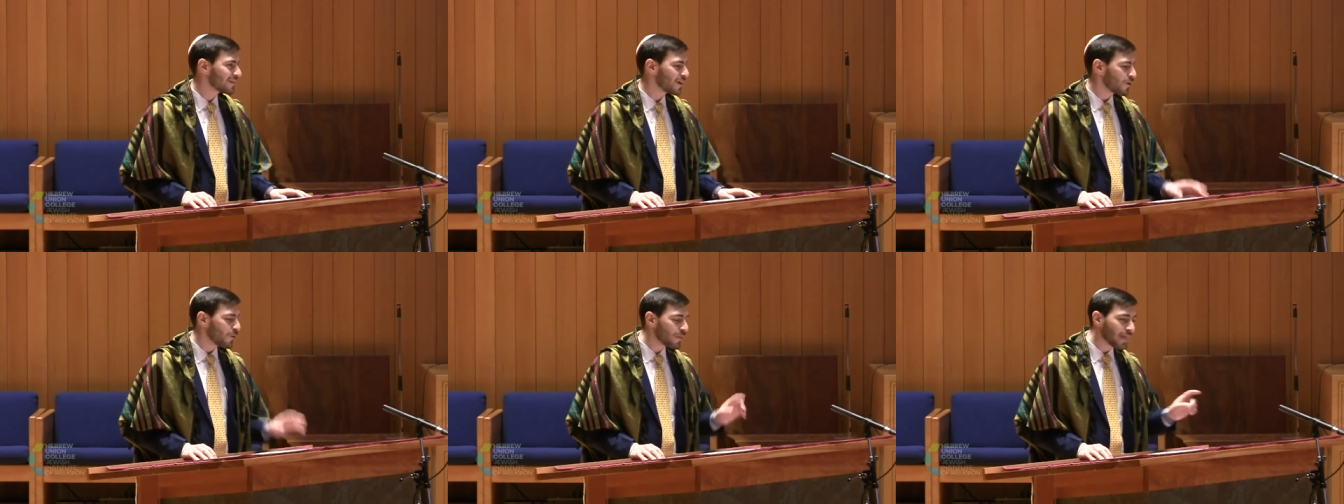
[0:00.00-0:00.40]

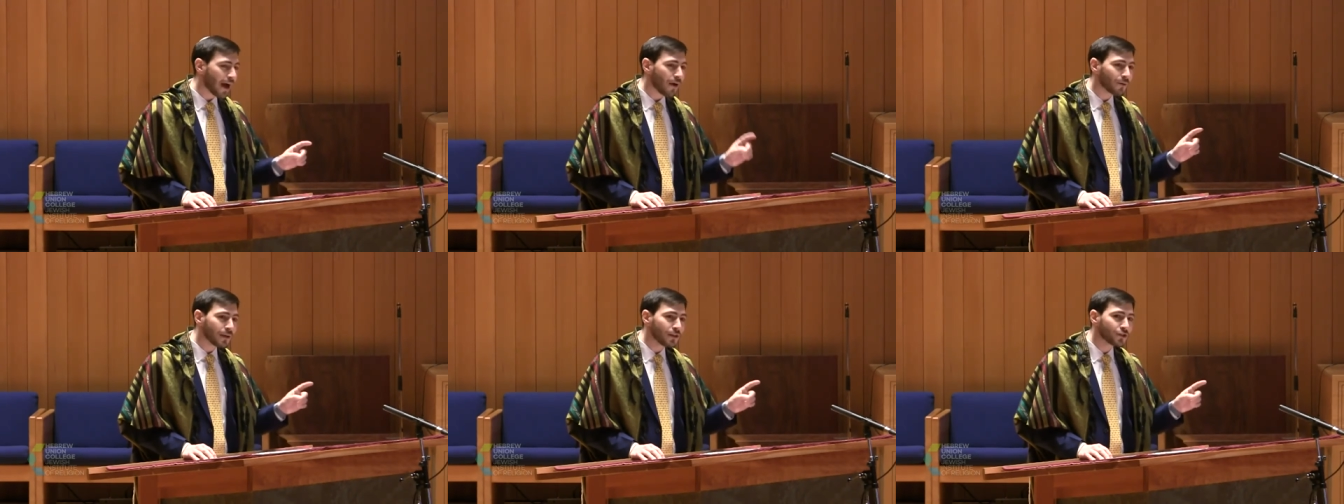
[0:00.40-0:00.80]

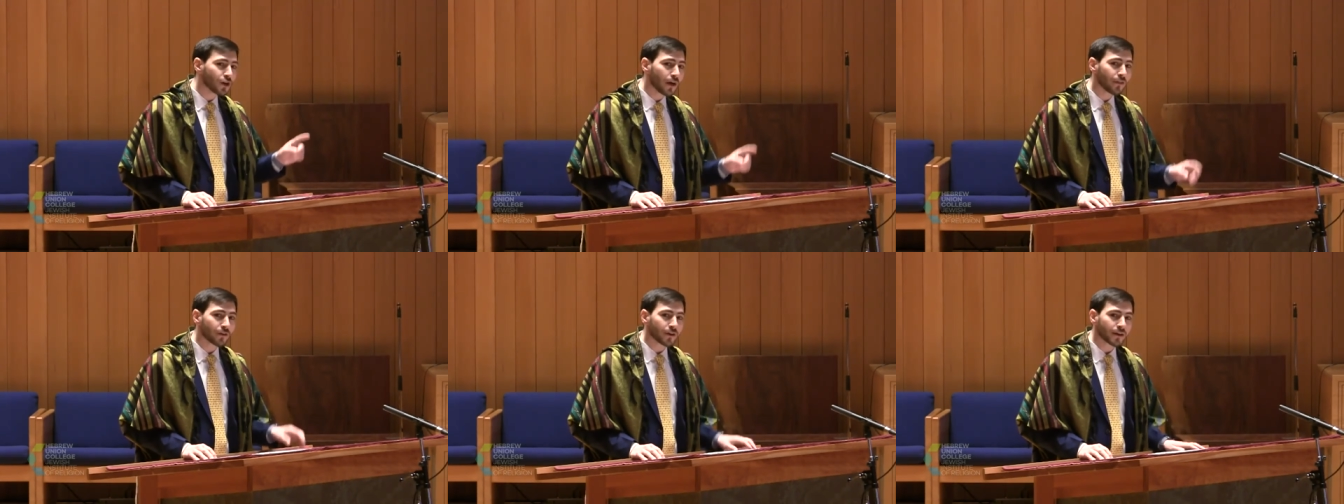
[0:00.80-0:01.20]
Without each
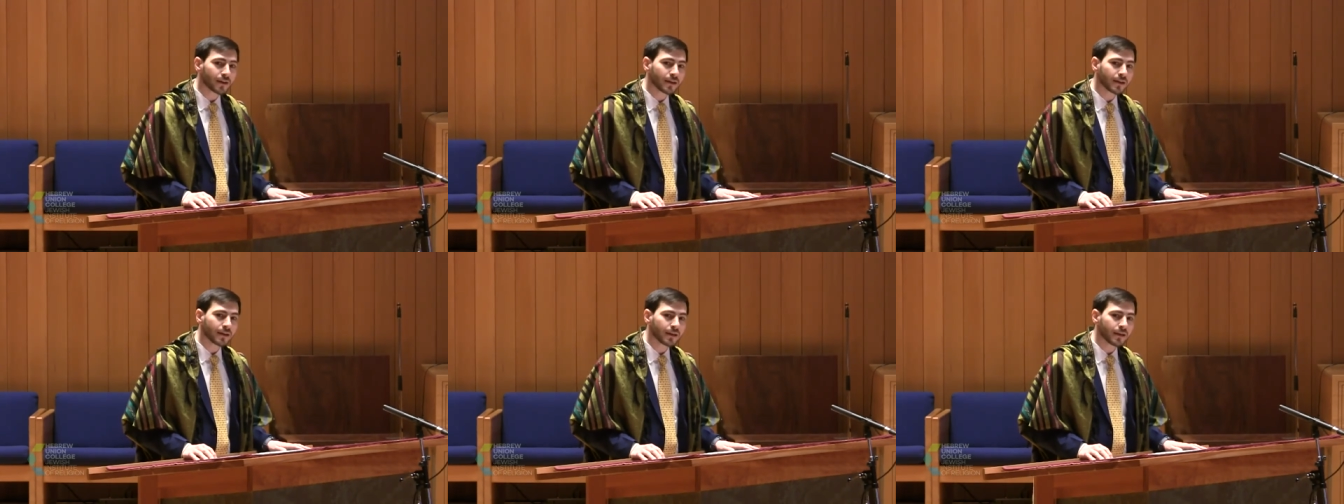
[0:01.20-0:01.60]
other,
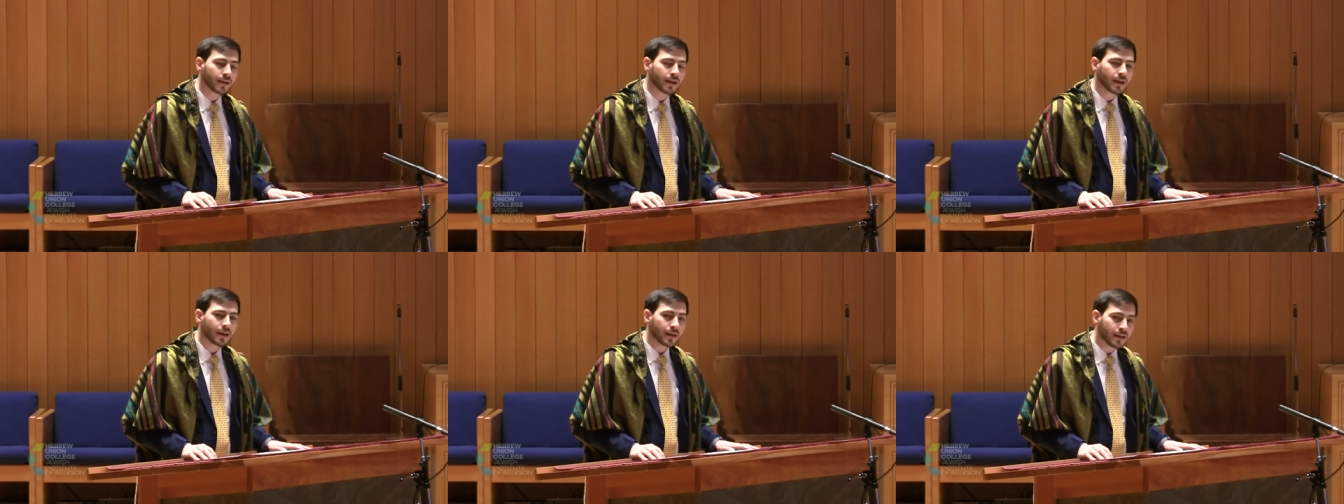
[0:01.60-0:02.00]

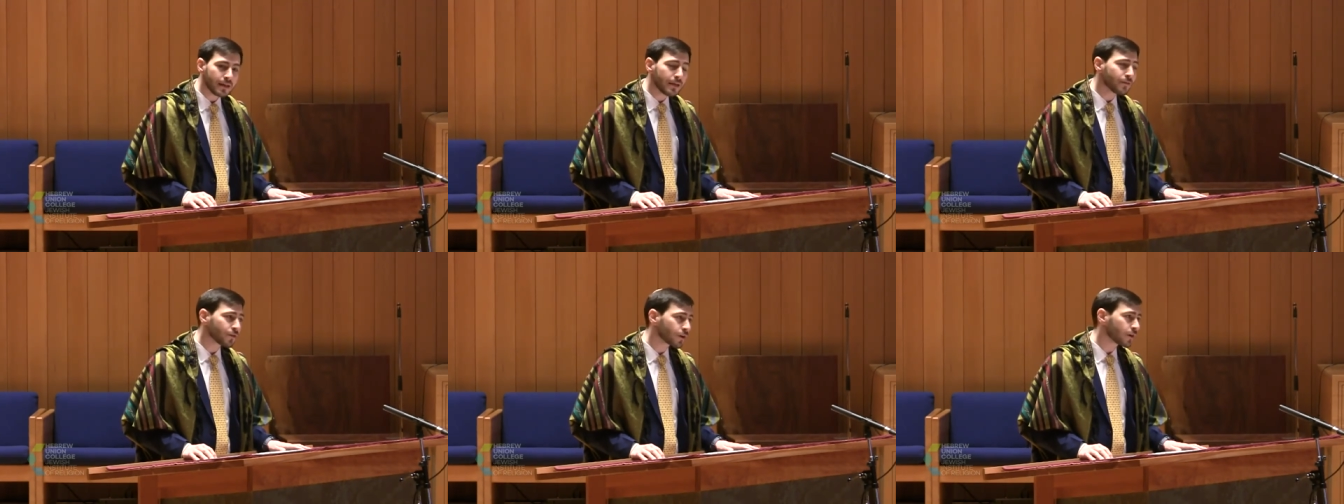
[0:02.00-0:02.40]

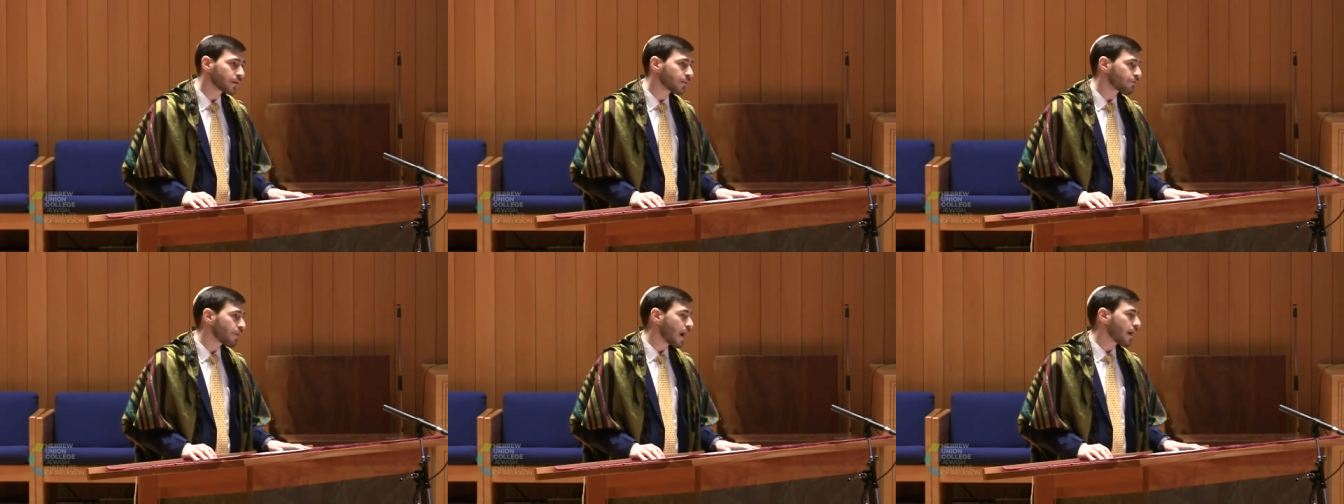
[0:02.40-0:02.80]
neither
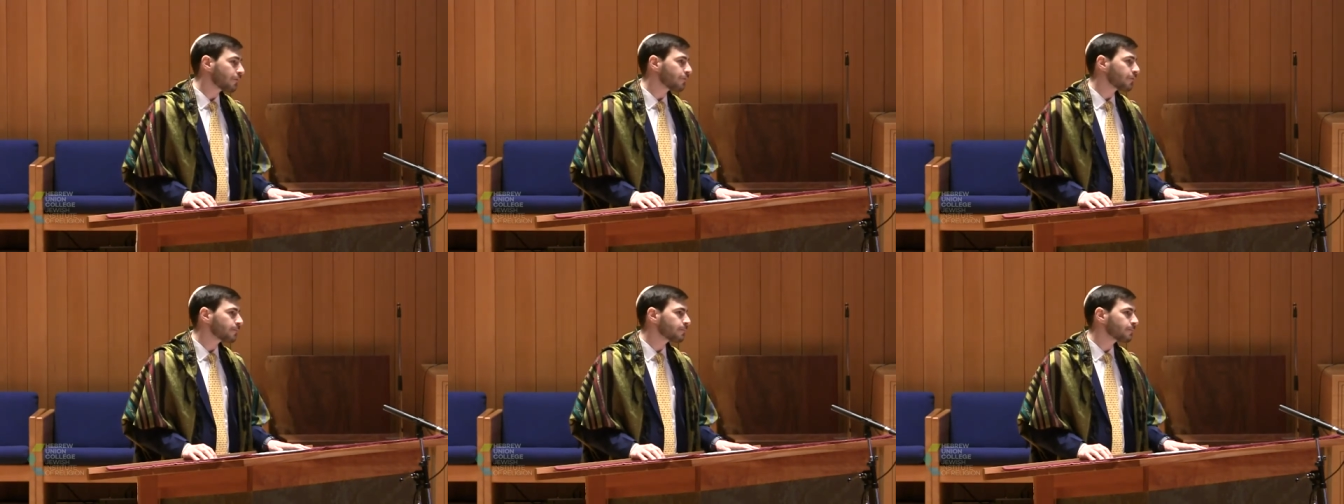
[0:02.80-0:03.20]
could thrive.